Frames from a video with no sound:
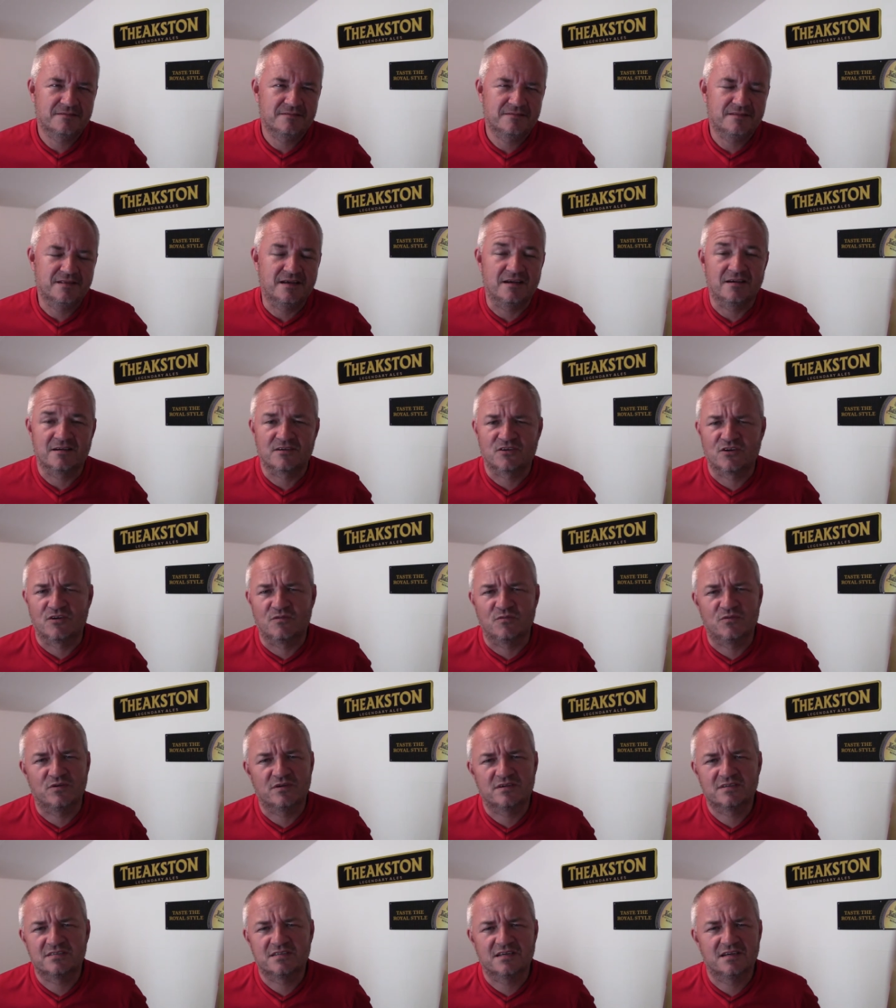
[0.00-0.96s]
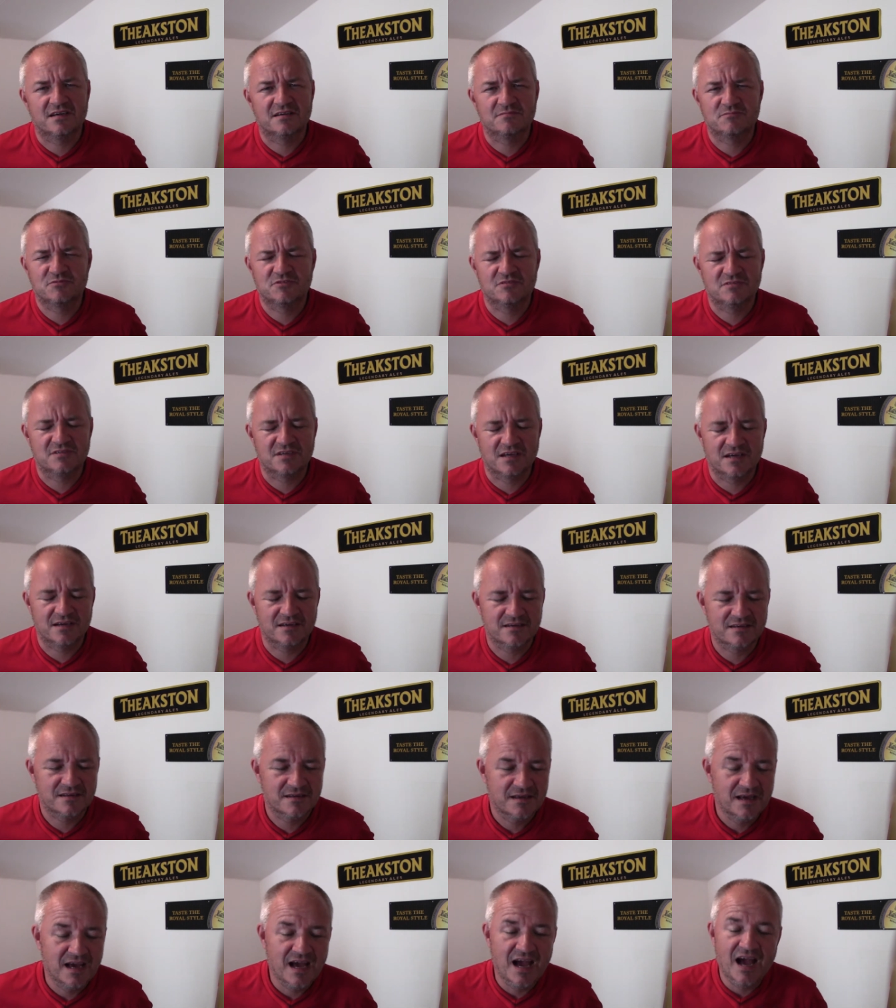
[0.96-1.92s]
no, I can't work it out, I'm too tired.
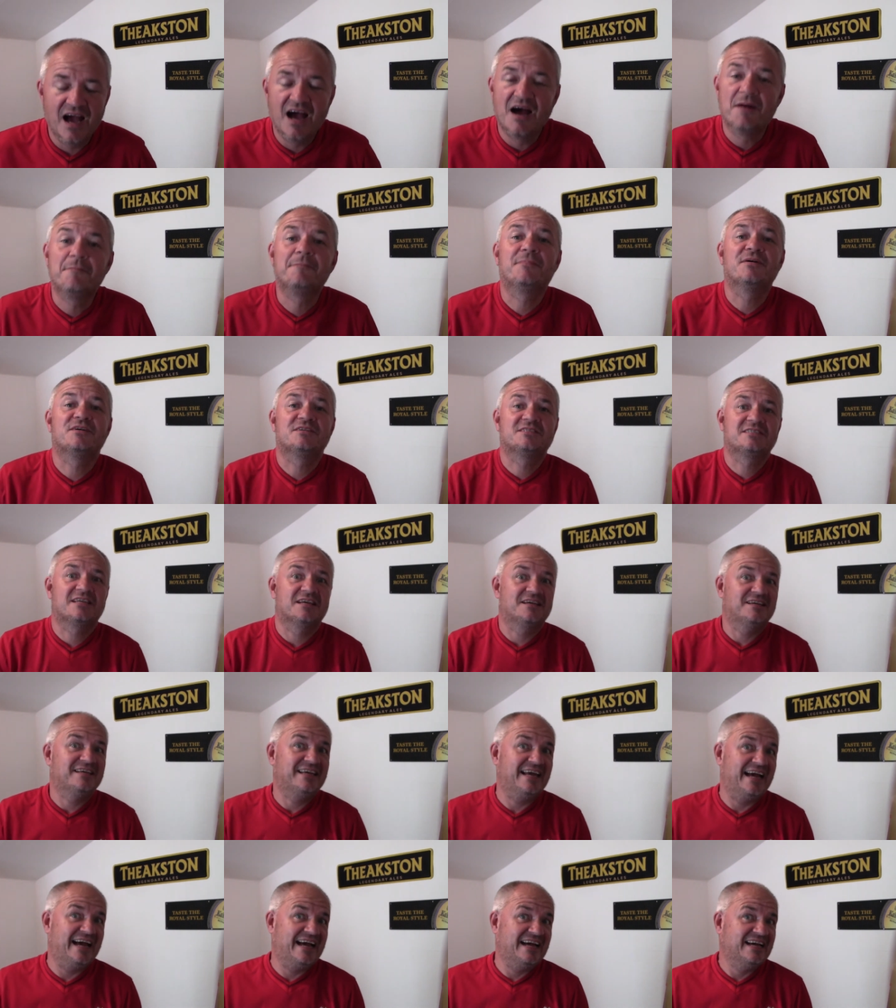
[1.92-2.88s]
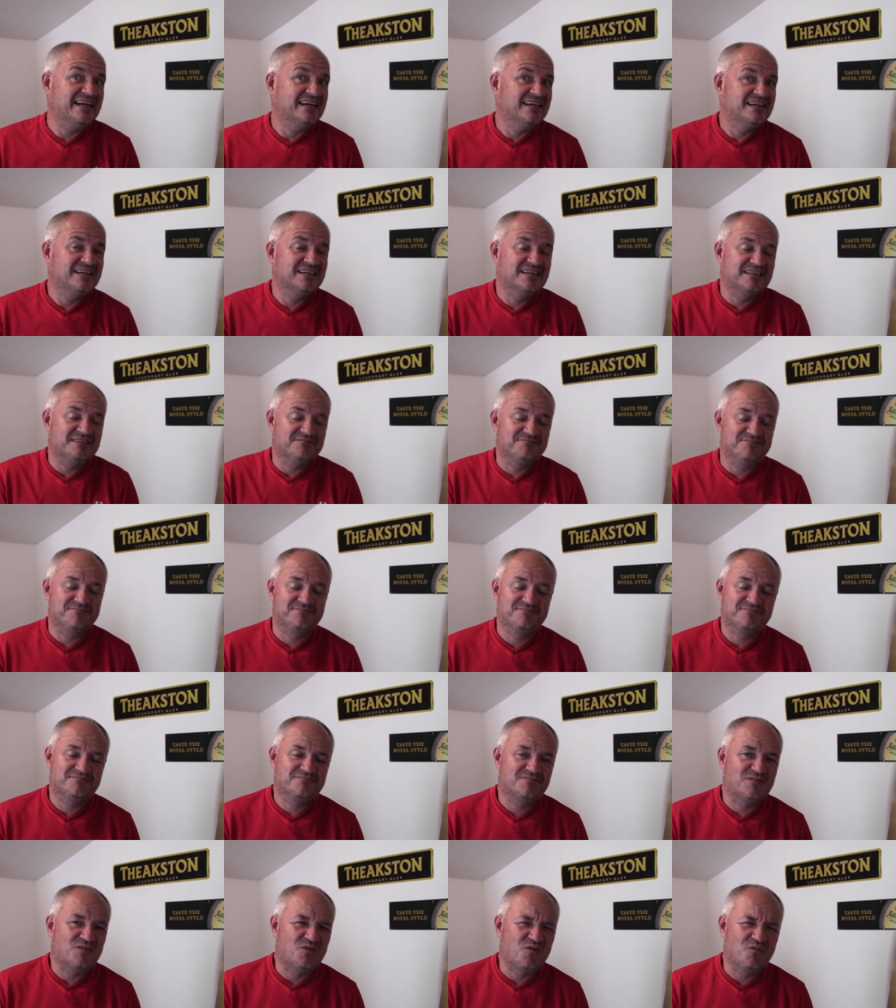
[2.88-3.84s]
But yeah,
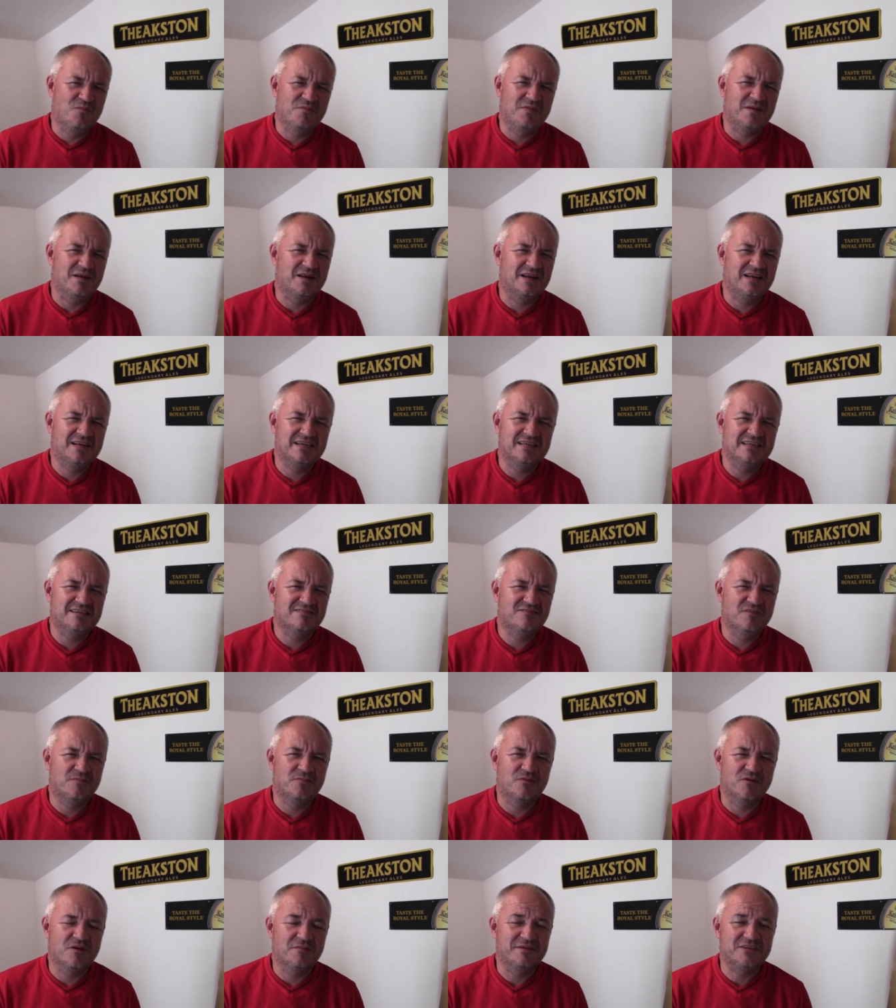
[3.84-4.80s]
unbelievable.